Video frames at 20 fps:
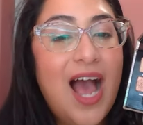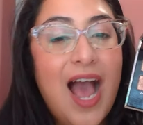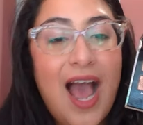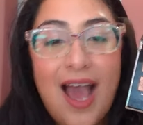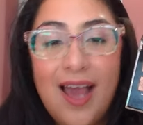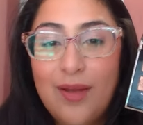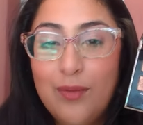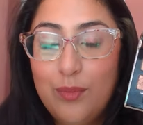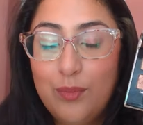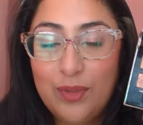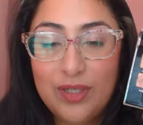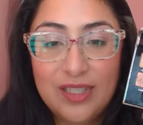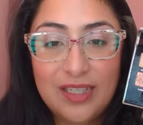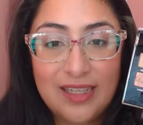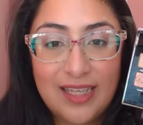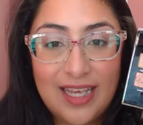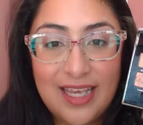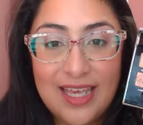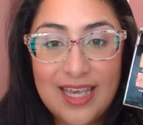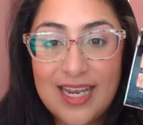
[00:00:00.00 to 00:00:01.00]
I really
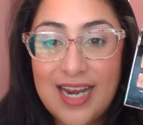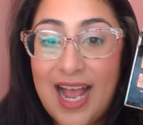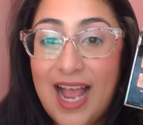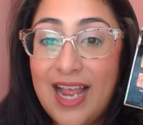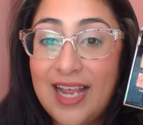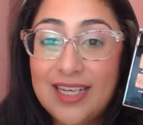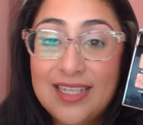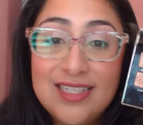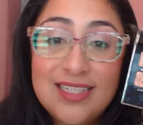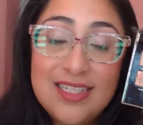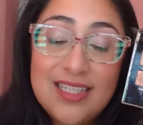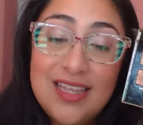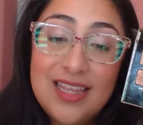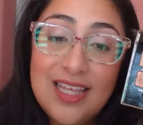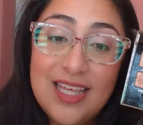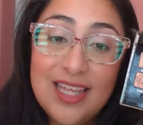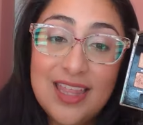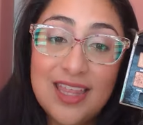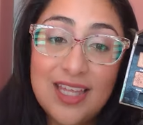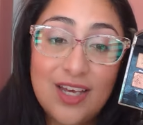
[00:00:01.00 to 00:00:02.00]
like it. I actually
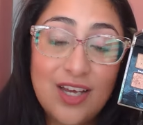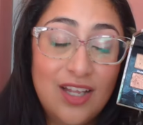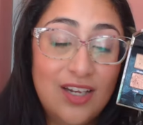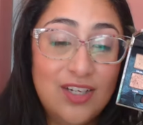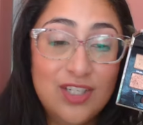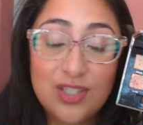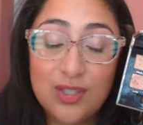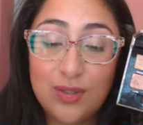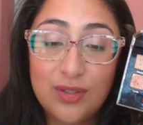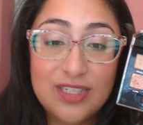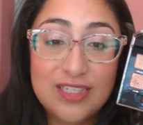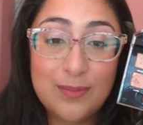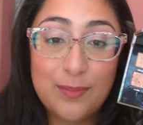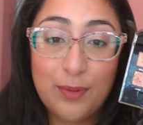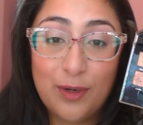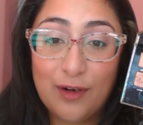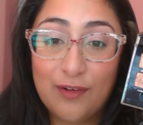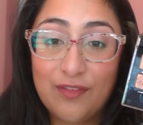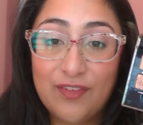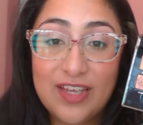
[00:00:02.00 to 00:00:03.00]
think the color story is
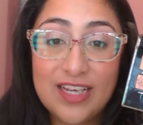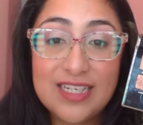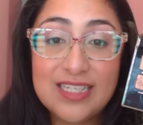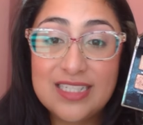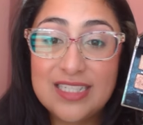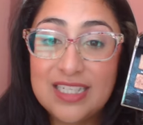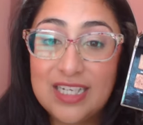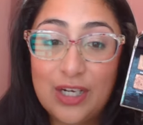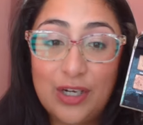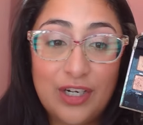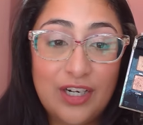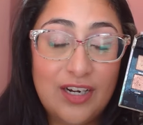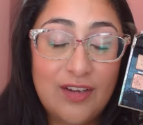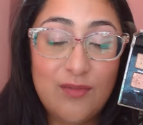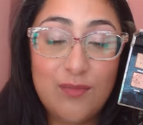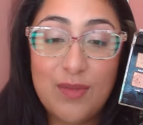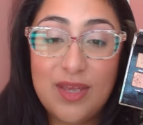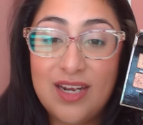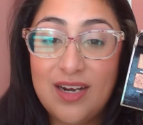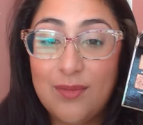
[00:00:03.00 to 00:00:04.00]
perfect. She couldn't have
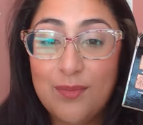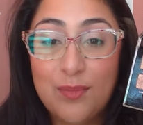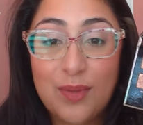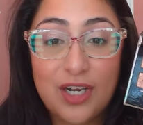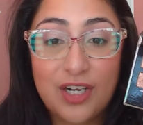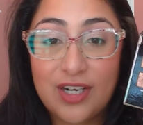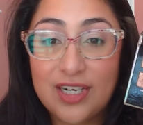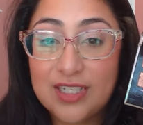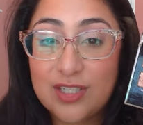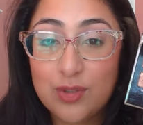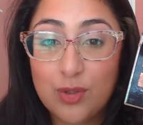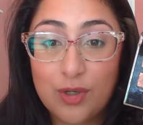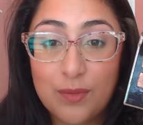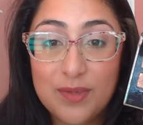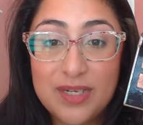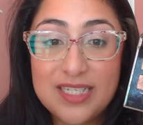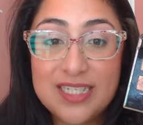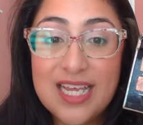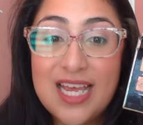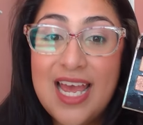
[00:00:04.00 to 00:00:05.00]
made a better
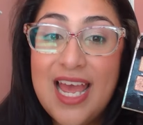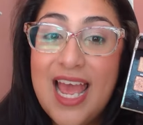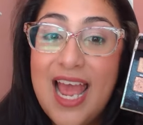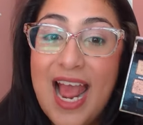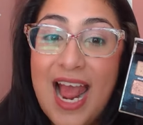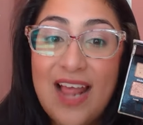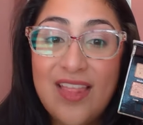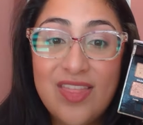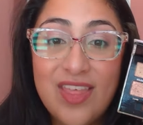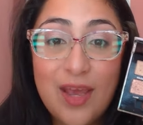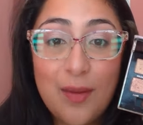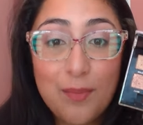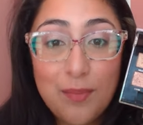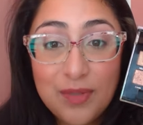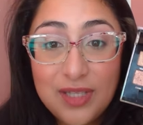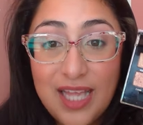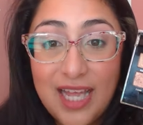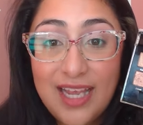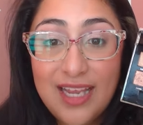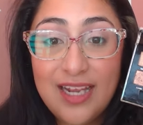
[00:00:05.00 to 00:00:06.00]
assortment, and they
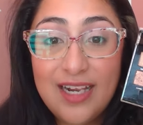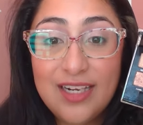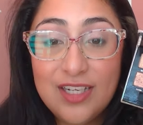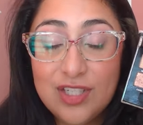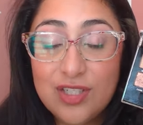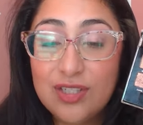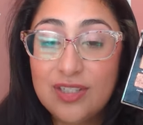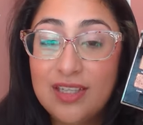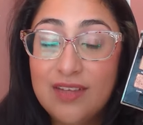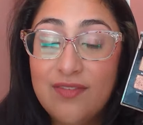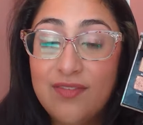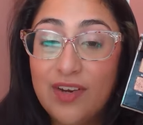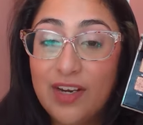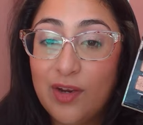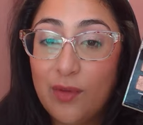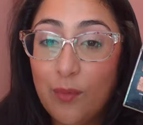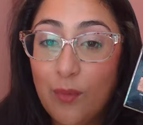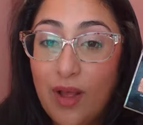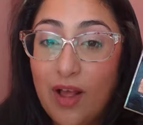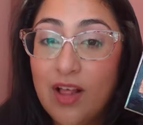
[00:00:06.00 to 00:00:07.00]
apply initially
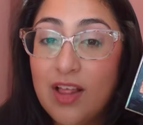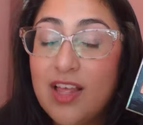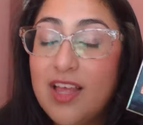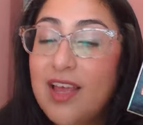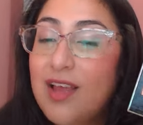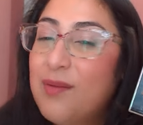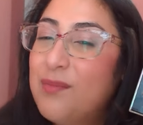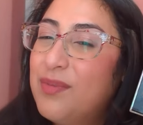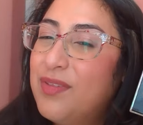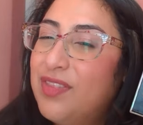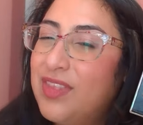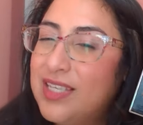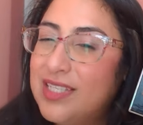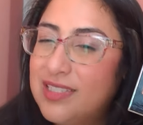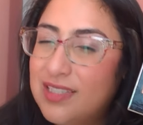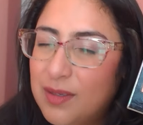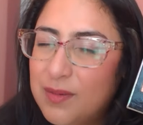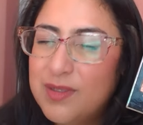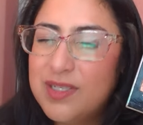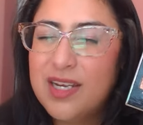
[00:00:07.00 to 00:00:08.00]
very well, but they
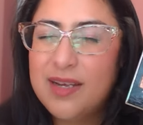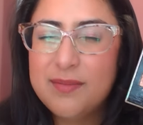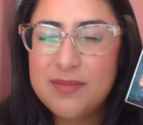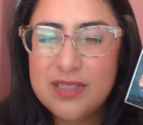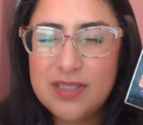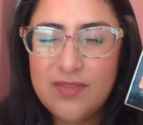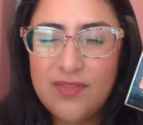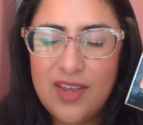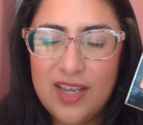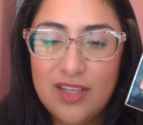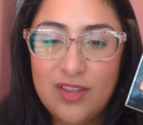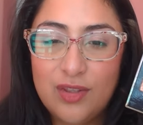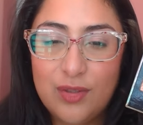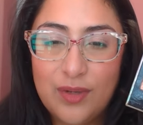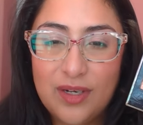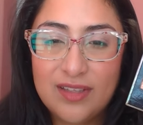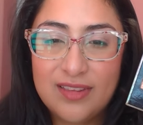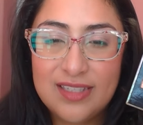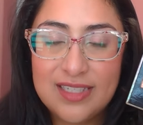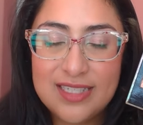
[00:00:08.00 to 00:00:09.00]
sometimes fade
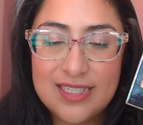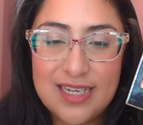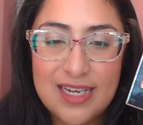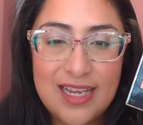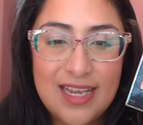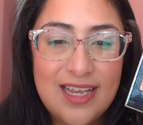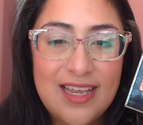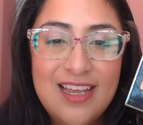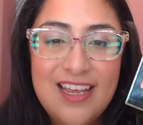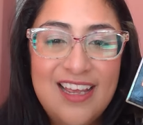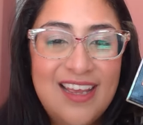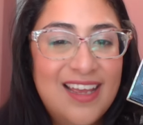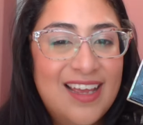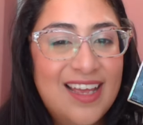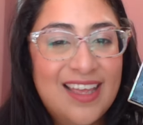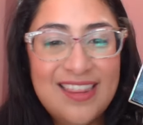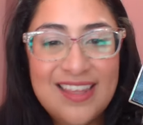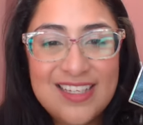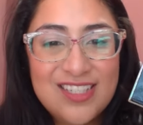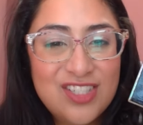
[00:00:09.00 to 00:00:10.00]
throughout the day,
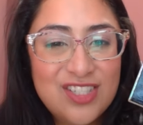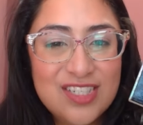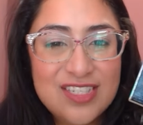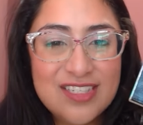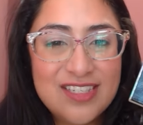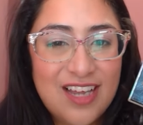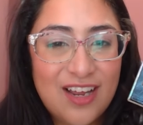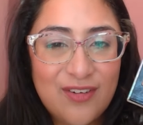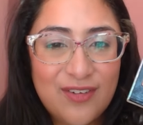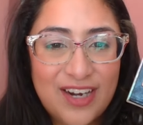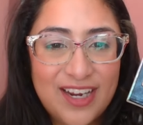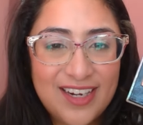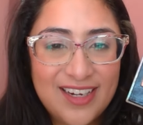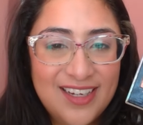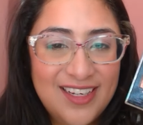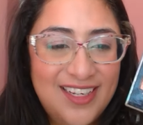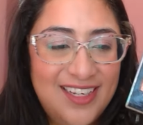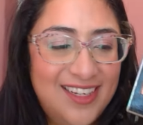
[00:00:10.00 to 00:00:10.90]
and that's just not right.